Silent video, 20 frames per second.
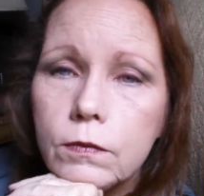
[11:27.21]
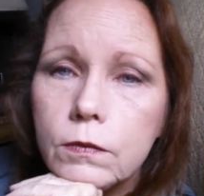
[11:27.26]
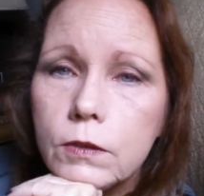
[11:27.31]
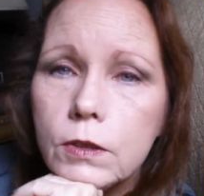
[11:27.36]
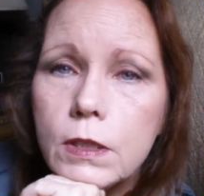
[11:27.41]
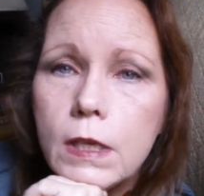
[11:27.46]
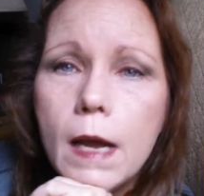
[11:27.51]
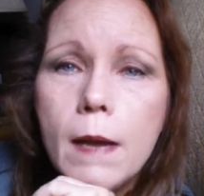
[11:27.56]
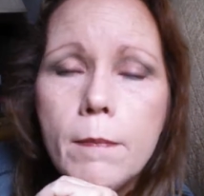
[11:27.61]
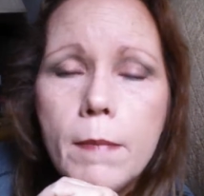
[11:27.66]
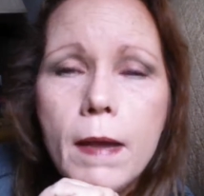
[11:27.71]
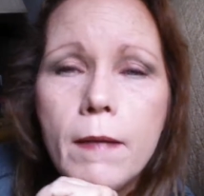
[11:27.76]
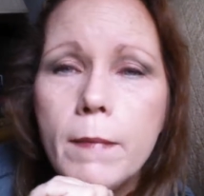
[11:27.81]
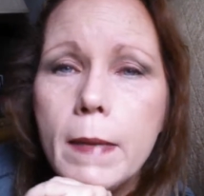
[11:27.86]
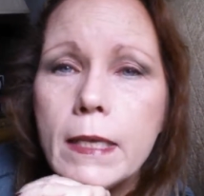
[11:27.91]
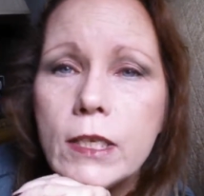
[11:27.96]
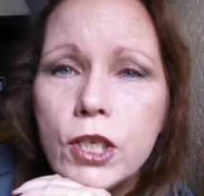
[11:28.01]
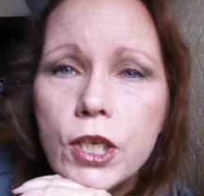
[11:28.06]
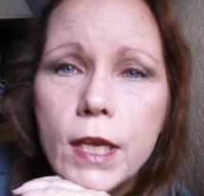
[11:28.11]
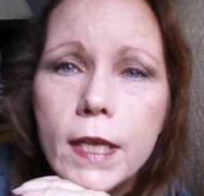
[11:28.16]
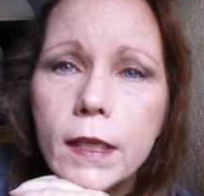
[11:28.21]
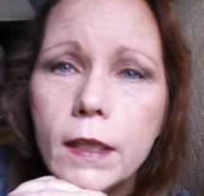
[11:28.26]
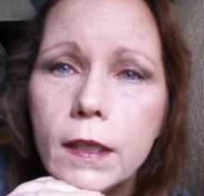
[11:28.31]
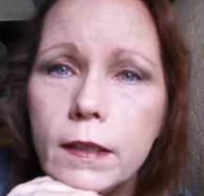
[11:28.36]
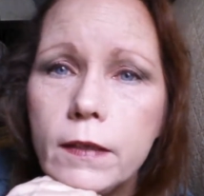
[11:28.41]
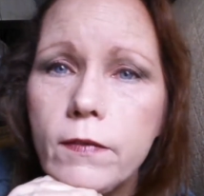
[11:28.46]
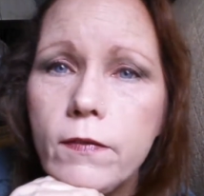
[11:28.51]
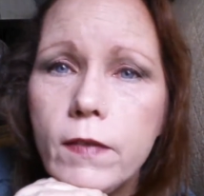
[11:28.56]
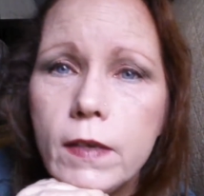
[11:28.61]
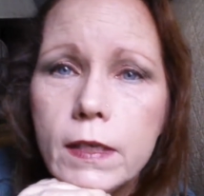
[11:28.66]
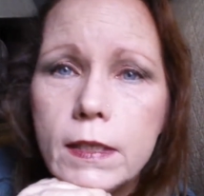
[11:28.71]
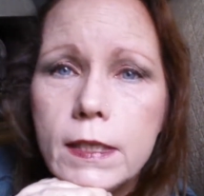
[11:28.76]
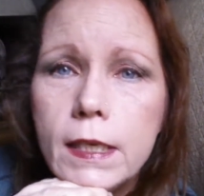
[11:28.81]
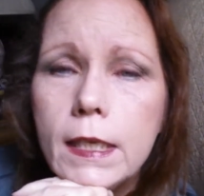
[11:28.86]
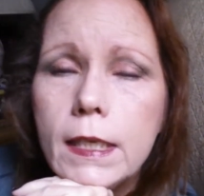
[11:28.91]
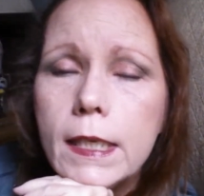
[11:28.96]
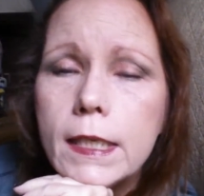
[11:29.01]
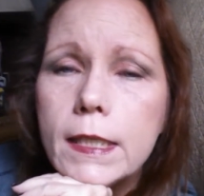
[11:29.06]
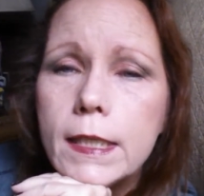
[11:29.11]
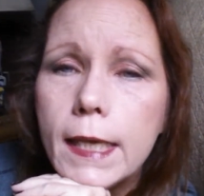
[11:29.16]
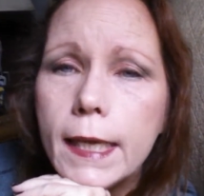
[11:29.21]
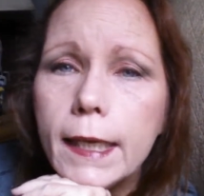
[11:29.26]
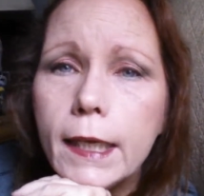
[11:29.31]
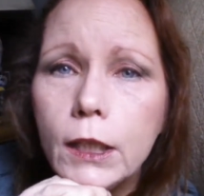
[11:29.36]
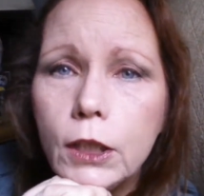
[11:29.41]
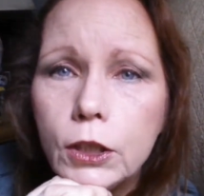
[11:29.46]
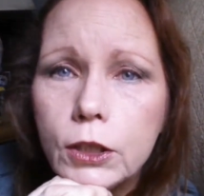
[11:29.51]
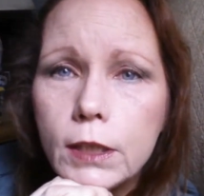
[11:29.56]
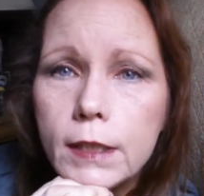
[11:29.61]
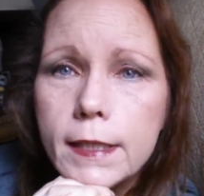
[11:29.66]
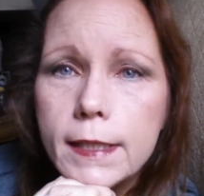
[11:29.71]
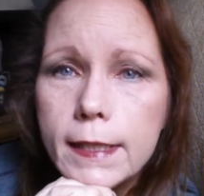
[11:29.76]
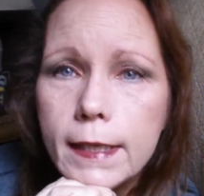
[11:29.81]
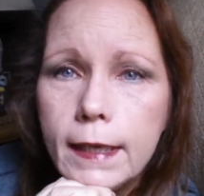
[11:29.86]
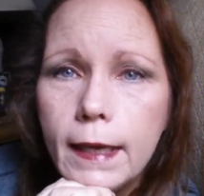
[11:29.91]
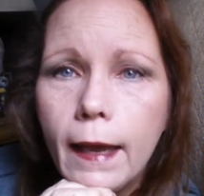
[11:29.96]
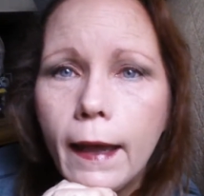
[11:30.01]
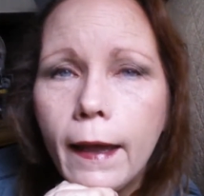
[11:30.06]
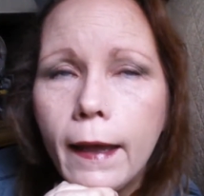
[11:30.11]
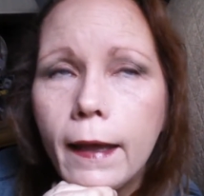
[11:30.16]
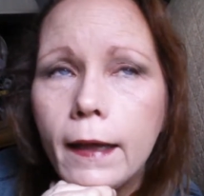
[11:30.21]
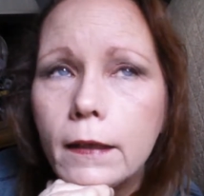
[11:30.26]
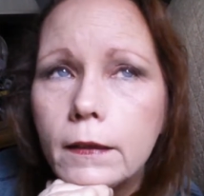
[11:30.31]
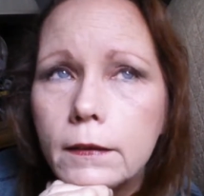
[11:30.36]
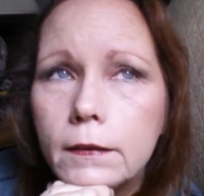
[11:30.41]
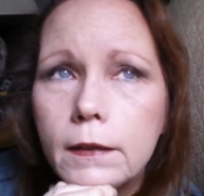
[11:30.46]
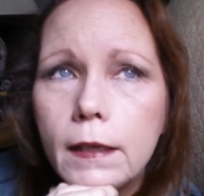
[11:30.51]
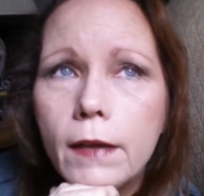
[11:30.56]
stop by my channel and visit and take a look-see at.